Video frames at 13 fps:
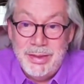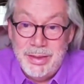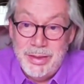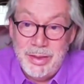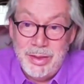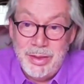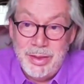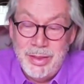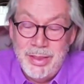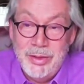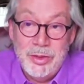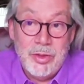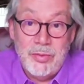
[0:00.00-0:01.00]
to
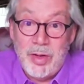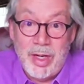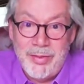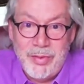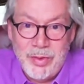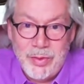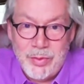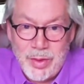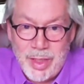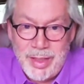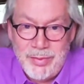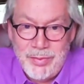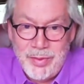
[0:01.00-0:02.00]
survive and
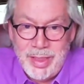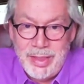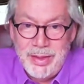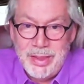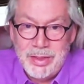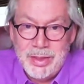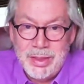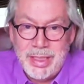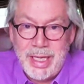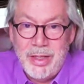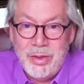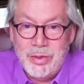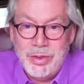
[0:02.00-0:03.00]
thrive in this
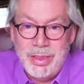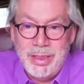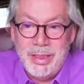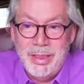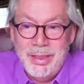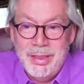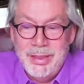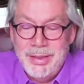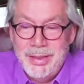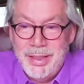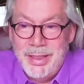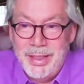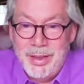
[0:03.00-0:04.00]
chaotic
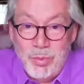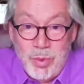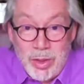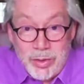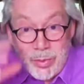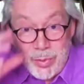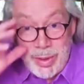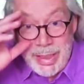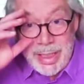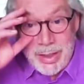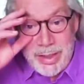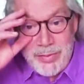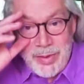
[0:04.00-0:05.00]
uh, world that we
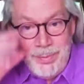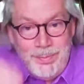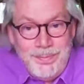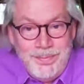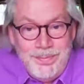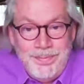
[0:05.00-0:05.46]
now live in.